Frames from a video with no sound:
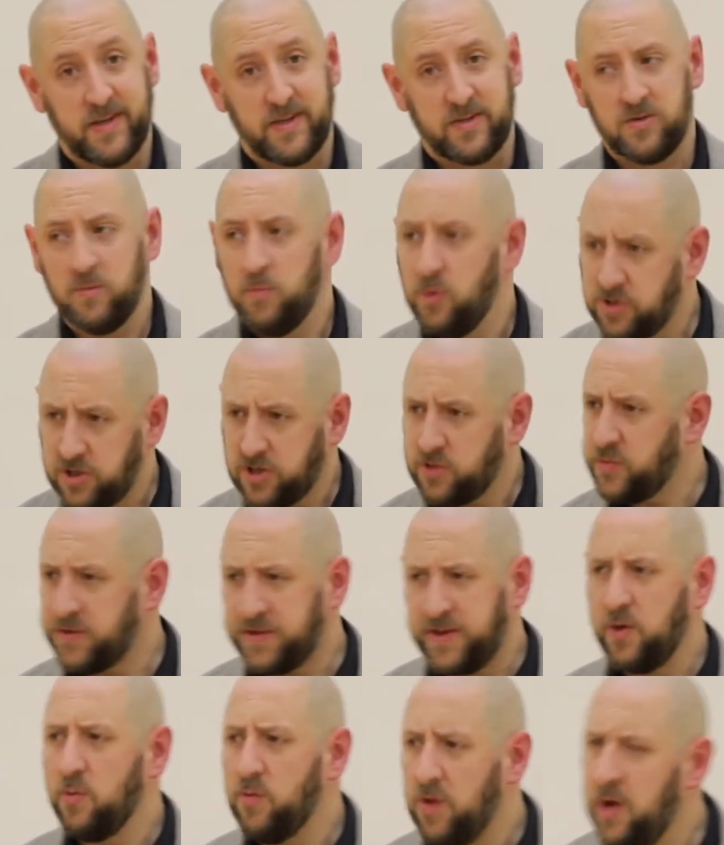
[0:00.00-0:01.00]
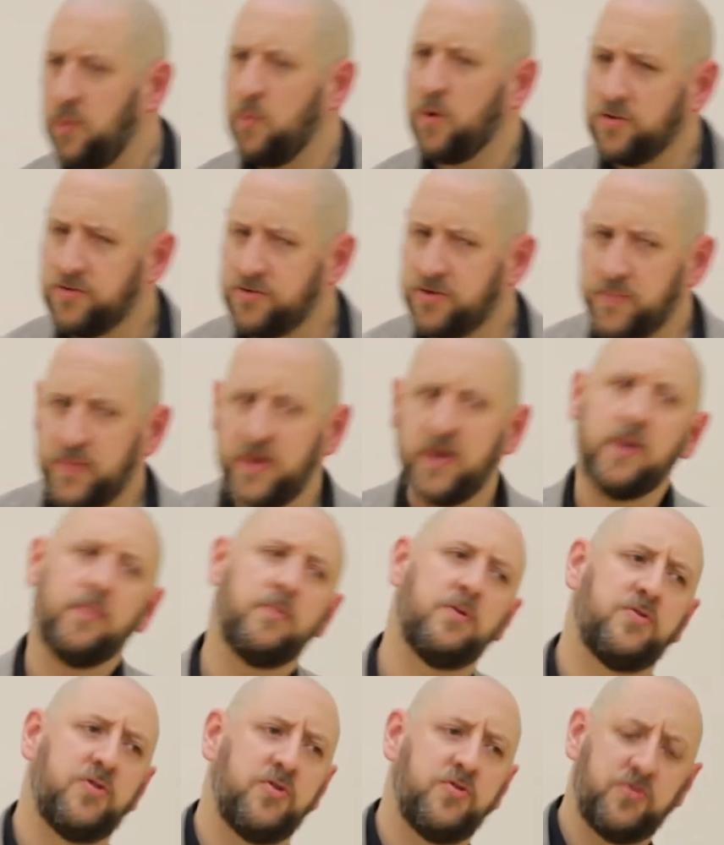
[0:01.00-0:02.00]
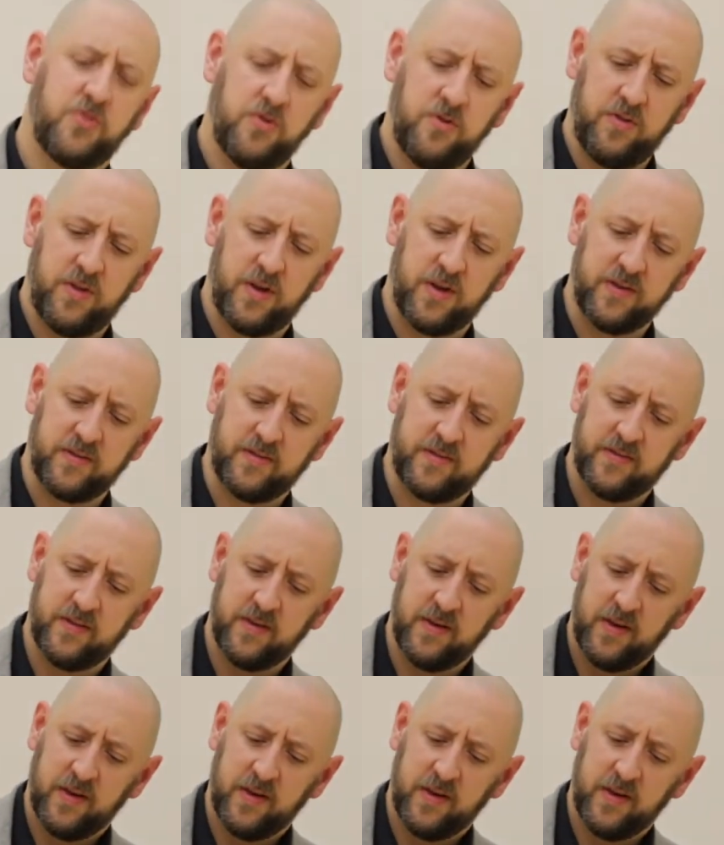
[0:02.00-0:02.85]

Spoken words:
So Moses was the only one to be able to do this.